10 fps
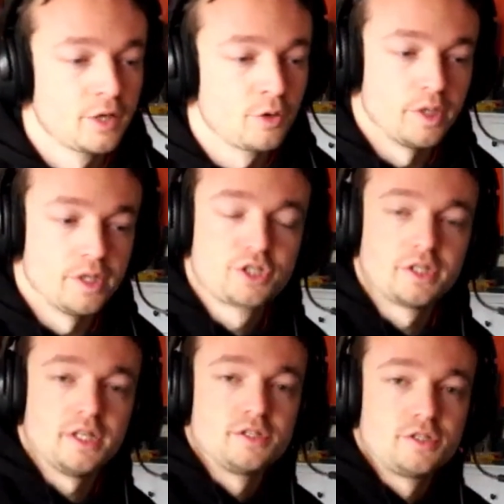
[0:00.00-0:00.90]

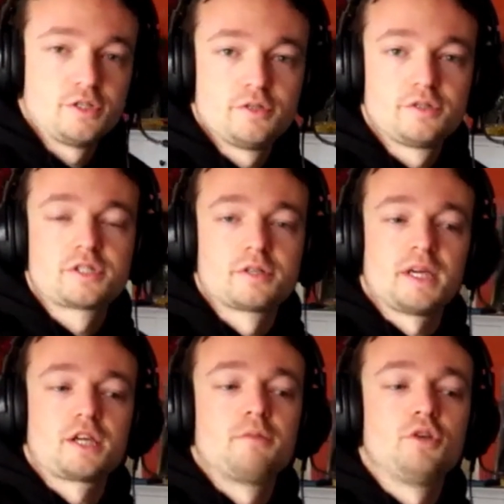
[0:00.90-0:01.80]
which is used to
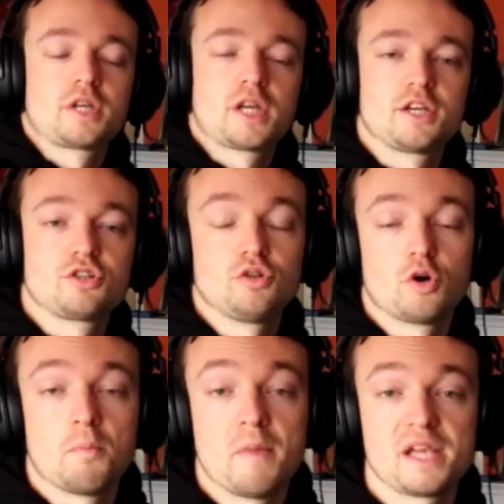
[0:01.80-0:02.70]
make communication
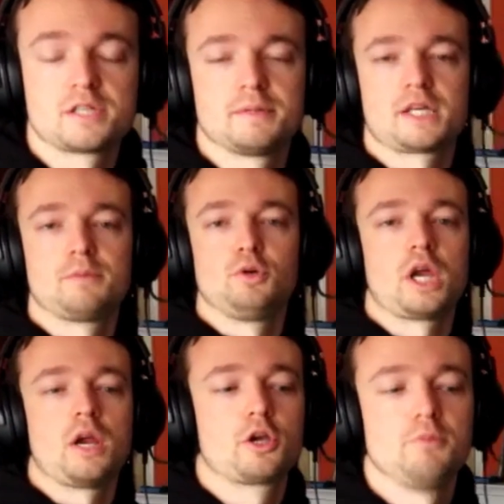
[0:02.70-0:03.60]
or meant to make
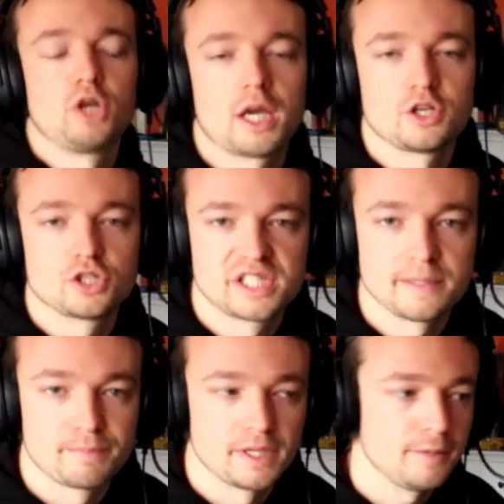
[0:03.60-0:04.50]
communication
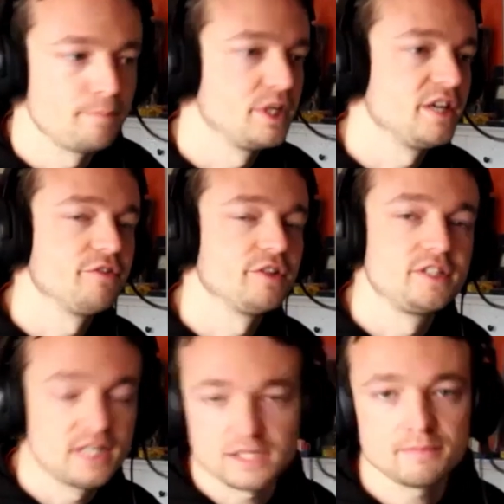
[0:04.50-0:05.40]
simpler. But if it
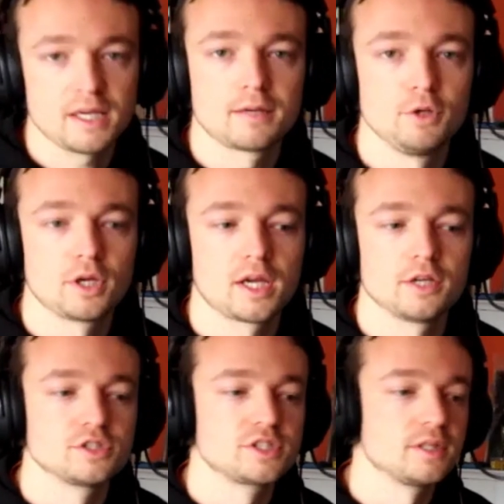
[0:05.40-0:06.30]
doesn't make
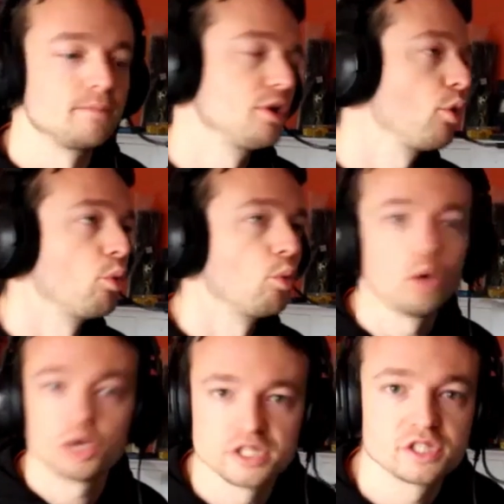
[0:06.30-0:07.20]
communication simpler,
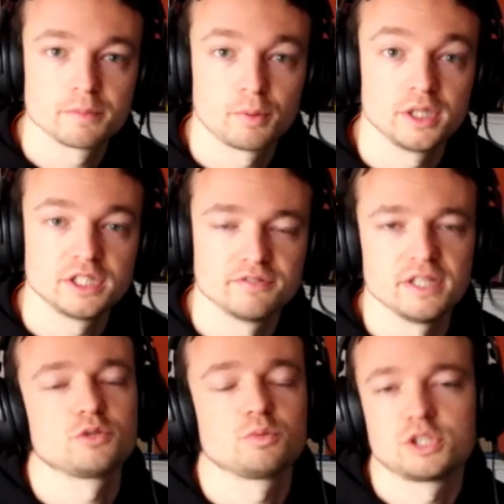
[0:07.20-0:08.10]
what is the point of
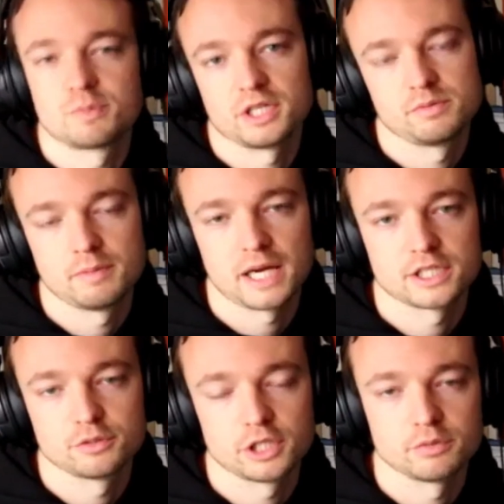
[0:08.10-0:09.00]
it? Which brings me back
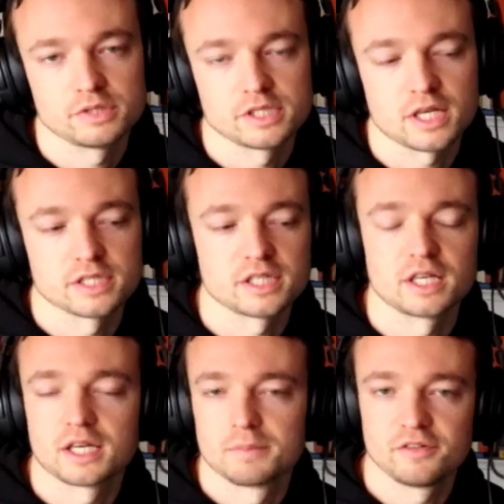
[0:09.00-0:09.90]
to what I was discussing a
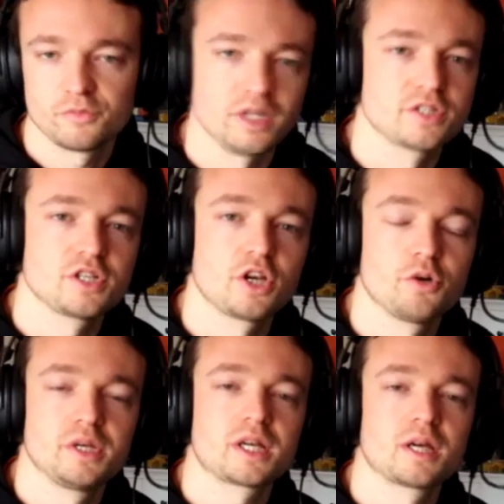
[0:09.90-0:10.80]
couple of weeks ago
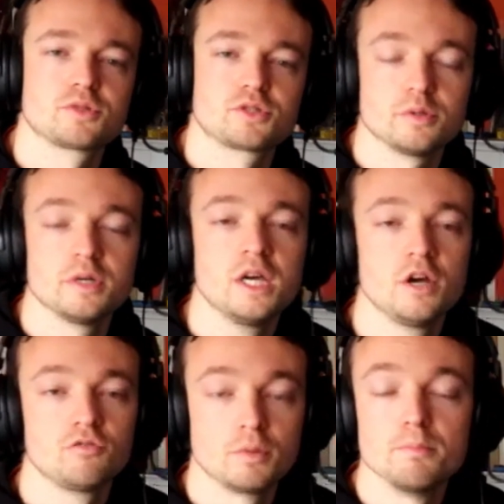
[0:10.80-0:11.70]
when it comes to
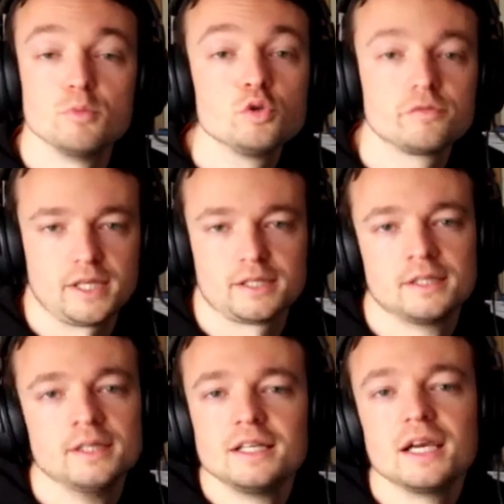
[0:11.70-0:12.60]
removing
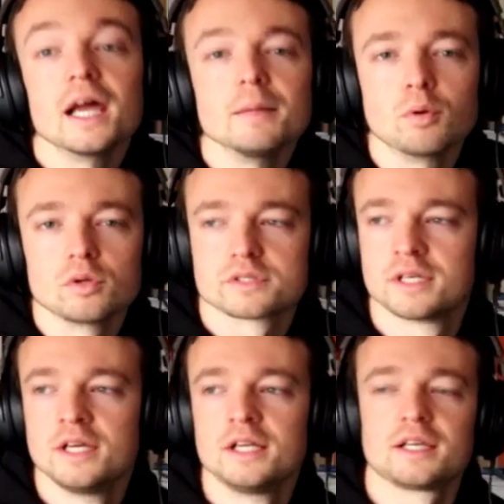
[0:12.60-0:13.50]
labels.
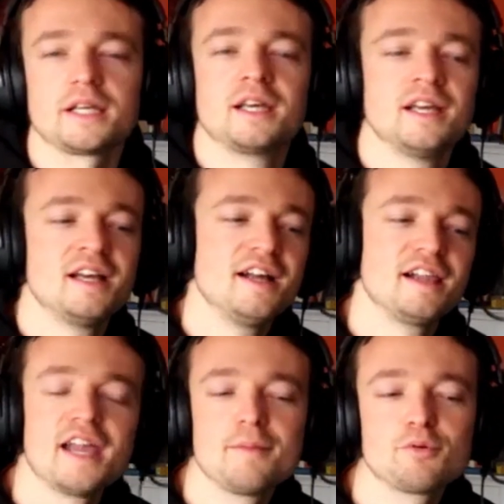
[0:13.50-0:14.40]
Like
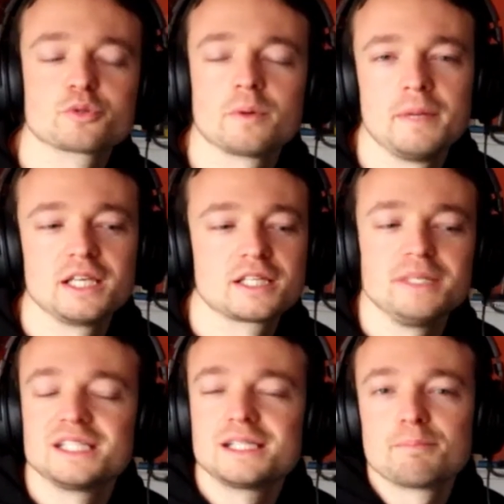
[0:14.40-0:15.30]
labels were meant to
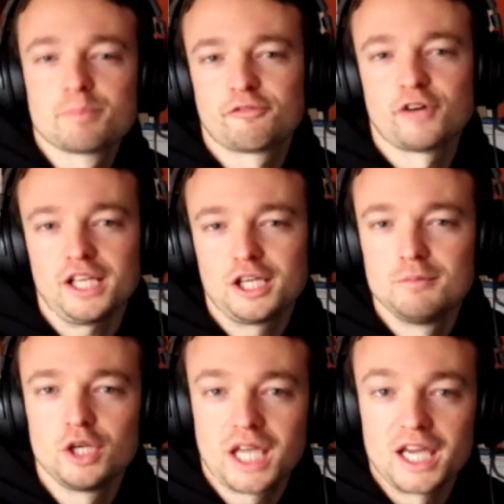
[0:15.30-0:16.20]
be simplifying
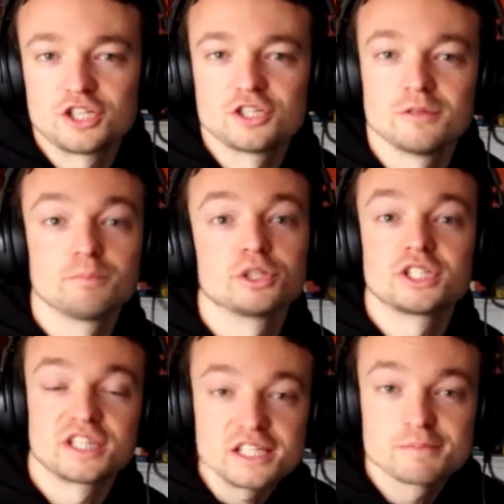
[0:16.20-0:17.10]
communication, but at this